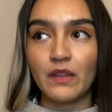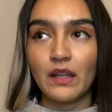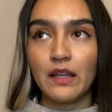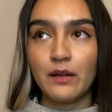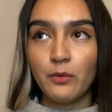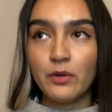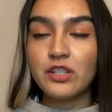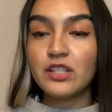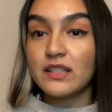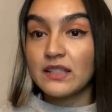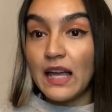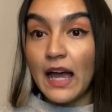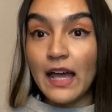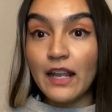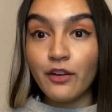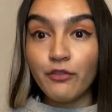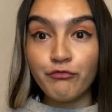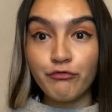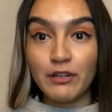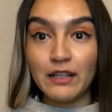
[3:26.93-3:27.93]
which is
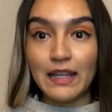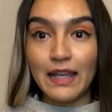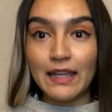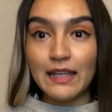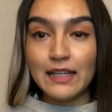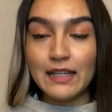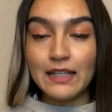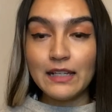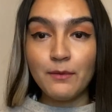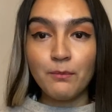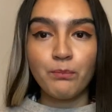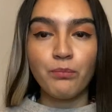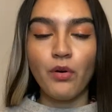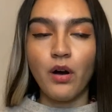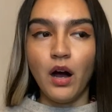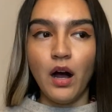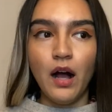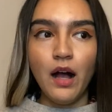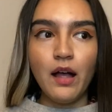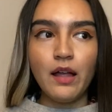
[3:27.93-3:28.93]
kind of related,
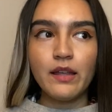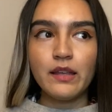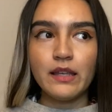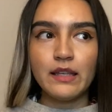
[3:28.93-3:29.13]
but